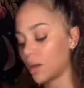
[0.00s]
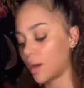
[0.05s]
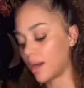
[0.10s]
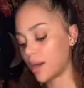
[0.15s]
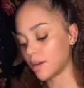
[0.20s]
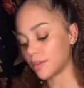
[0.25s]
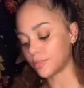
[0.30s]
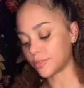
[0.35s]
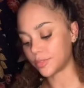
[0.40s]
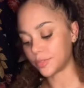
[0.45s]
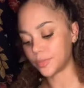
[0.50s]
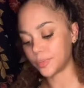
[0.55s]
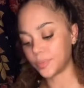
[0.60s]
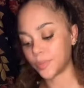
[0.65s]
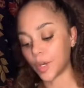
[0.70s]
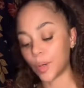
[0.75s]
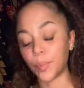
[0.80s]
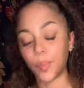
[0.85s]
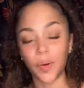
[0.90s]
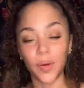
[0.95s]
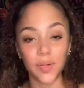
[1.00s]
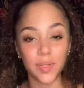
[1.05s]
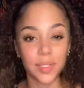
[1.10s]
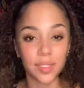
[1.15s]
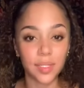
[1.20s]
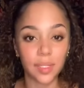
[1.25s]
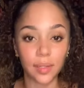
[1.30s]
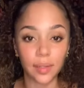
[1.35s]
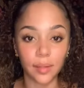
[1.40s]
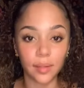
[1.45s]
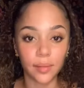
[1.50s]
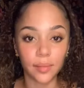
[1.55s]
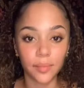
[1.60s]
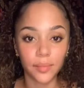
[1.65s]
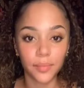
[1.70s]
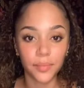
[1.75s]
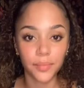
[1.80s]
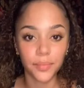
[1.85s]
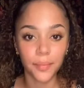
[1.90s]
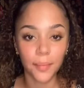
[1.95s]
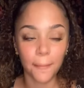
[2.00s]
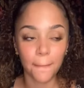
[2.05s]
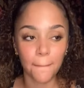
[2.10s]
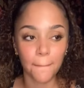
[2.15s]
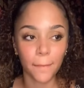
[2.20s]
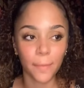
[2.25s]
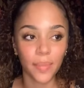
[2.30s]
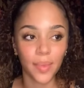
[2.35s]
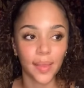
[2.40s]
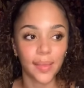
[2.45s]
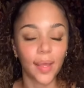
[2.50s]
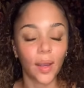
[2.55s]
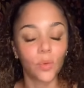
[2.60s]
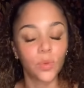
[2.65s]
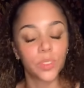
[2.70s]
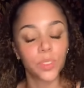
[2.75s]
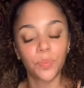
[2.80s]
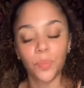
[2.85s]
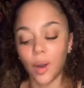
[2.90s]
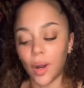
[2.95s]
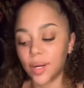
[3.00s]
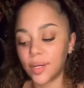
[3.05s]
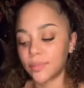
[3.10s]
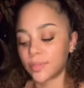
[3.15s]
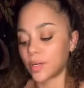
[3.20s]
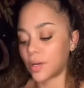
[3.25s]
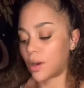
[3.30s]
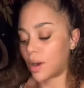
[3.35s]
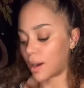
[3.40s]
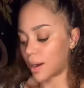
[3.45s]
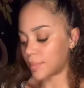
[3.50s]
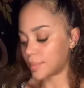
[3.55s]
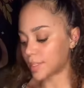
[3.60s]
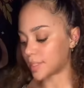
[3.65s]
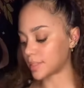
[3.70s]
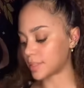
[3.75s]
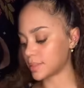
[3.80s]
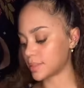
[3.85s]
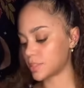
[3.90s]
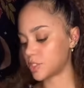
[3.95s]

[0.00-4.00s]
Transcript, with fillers: off a person that was part of a karmic